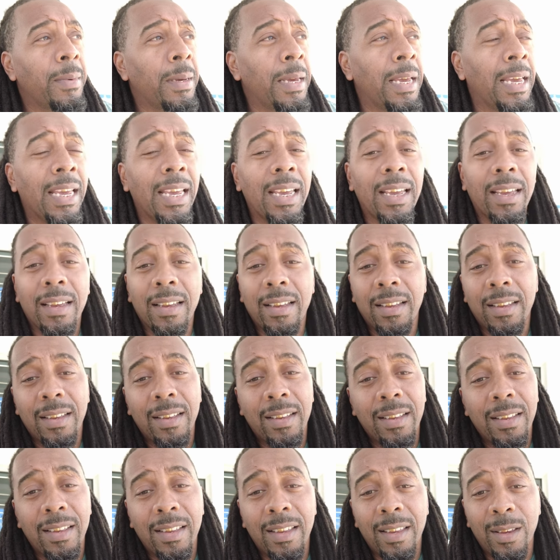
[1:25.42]
Man,
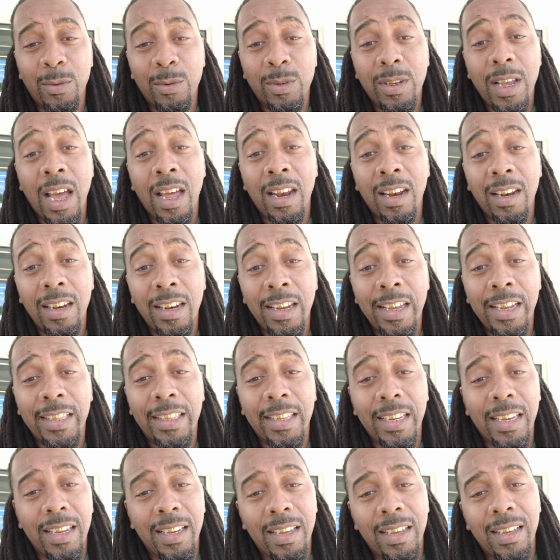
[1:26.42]
it was kind of
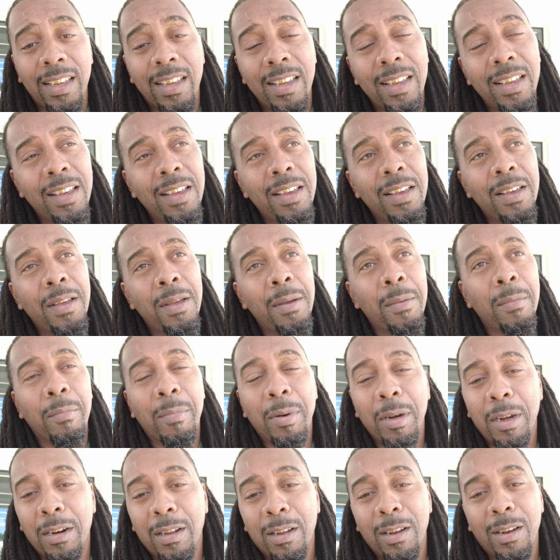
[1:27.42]
lengthy,
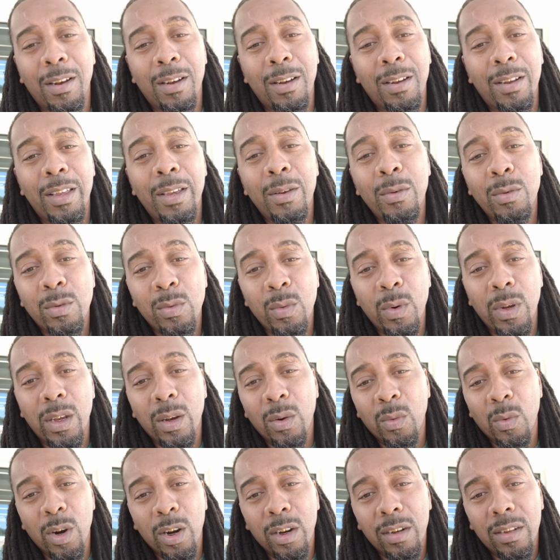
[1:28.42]
but it was
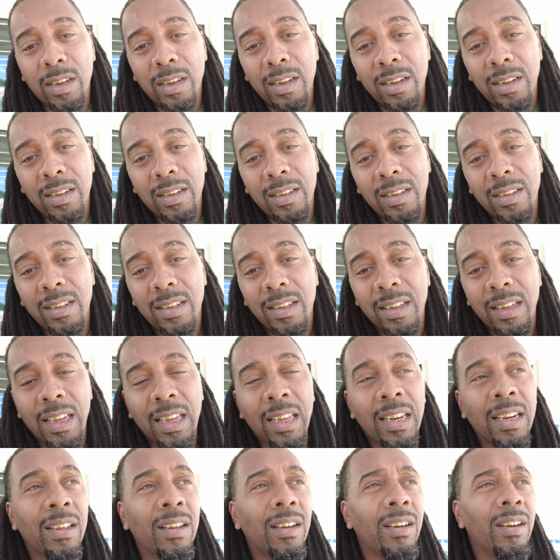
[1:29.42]
well worth it.
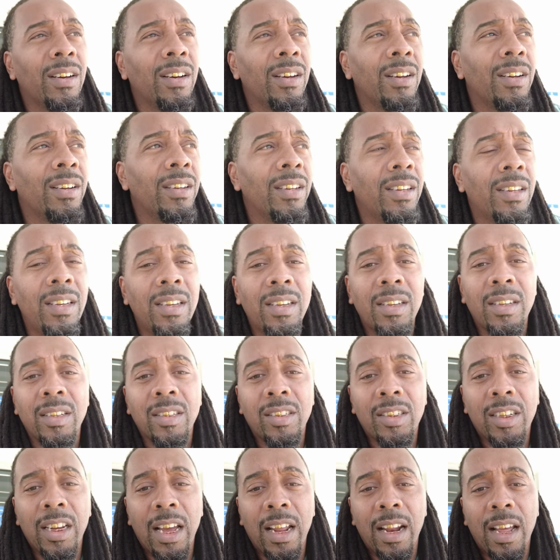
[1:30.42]
And
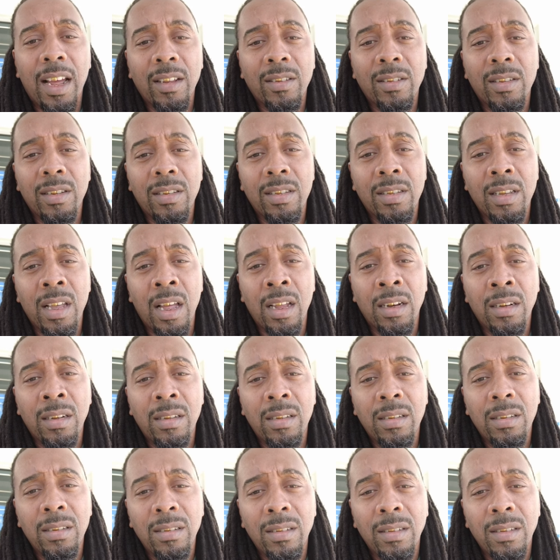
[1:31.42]
shout out to
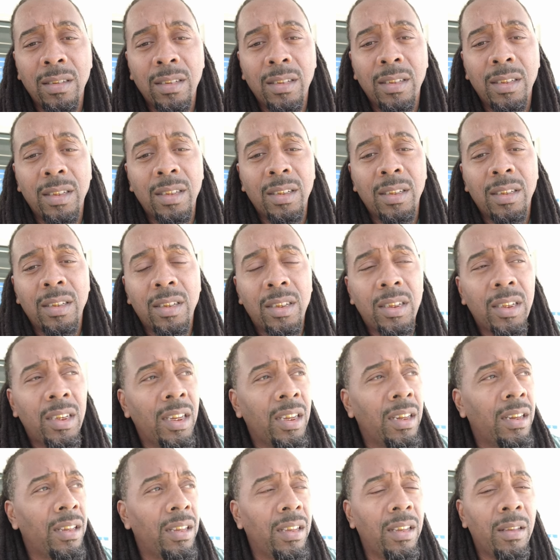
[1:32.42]
Sonda. She
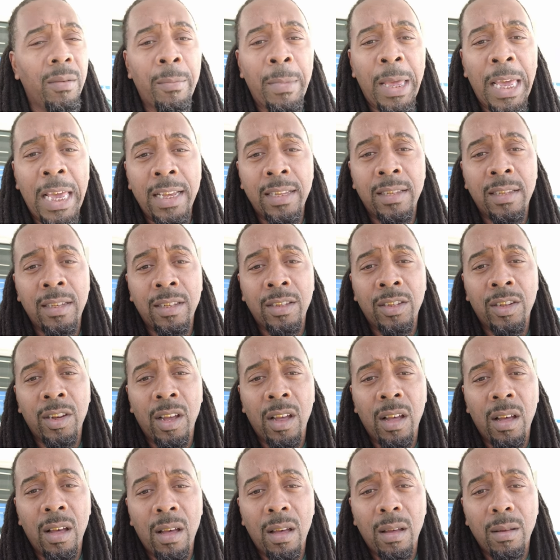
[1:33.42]
did an amazing
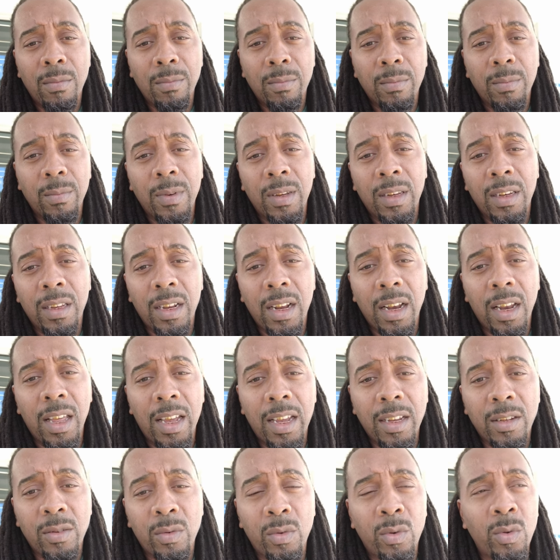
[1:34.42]
job in the
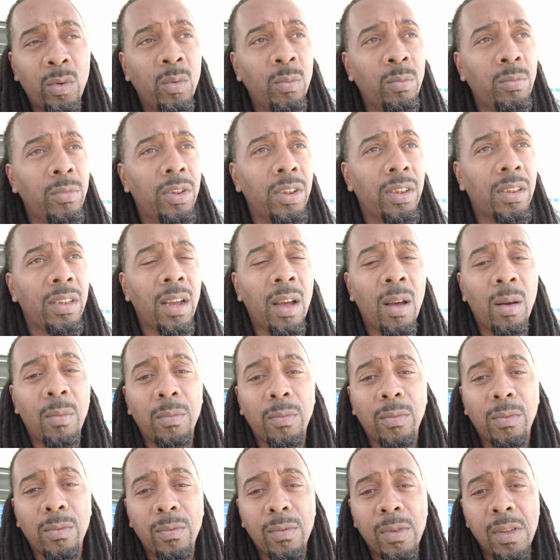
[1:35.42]
classroom. She taught
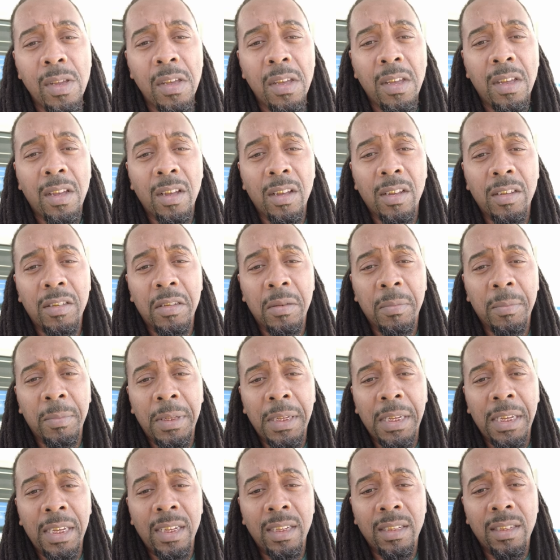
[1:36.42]
us some
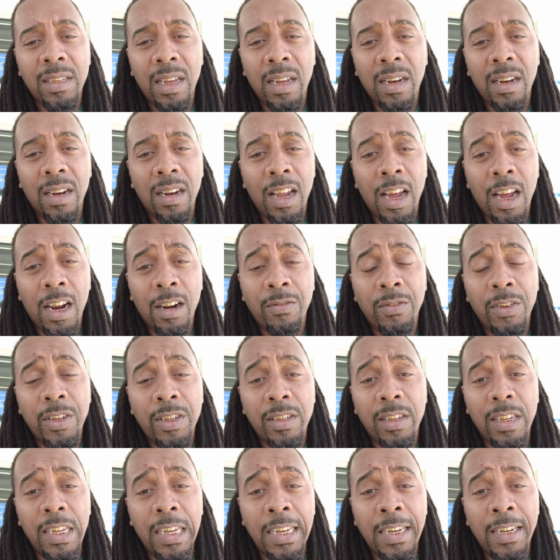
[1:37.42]
things that a lot of
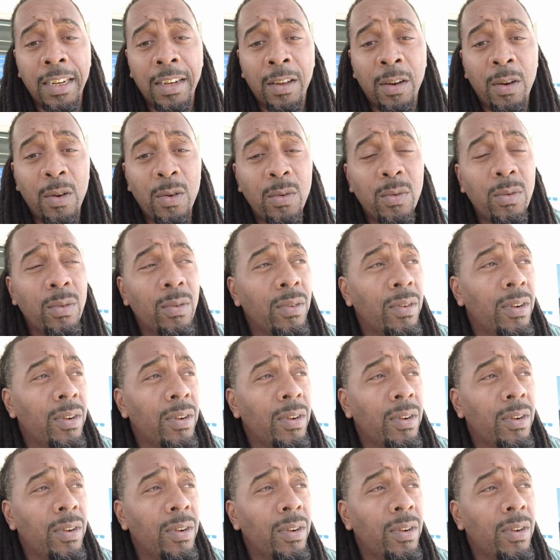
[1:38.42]
us didn't know,